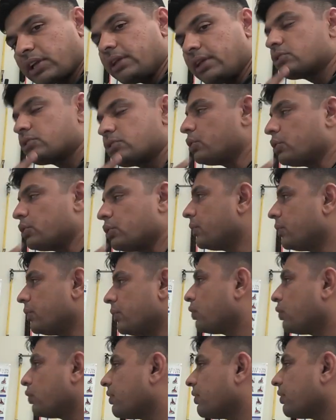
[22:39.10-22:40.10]
your
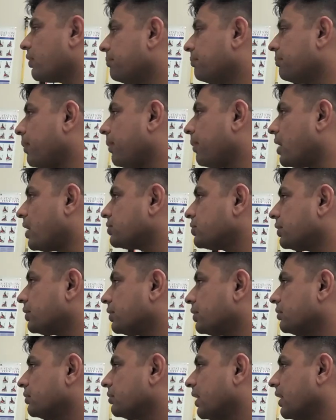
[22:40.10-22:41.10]
forward head posture
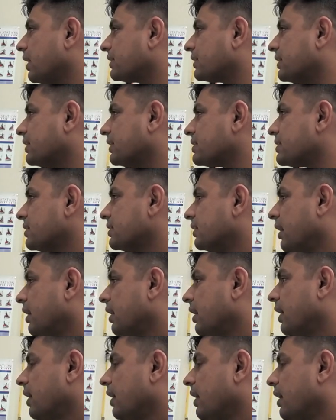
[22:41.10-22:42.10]
like this.
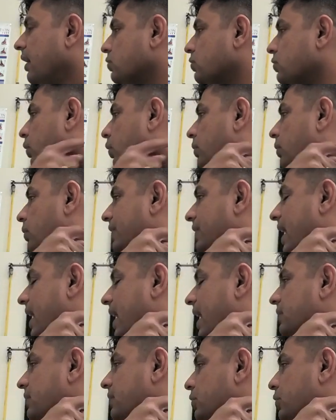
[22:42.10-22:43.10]
So
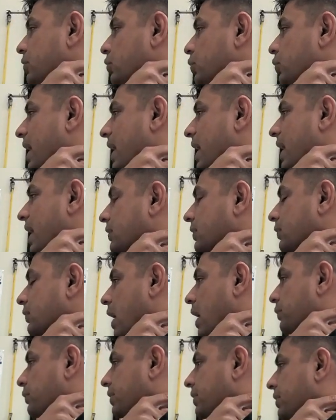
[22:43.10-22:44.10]
then you got the
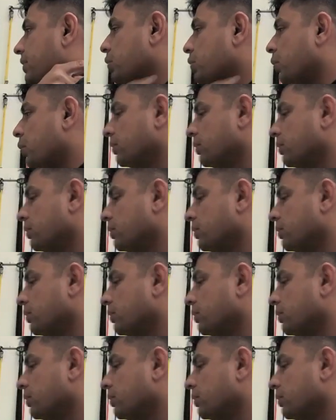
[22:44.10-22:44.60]
rounded shoulder, the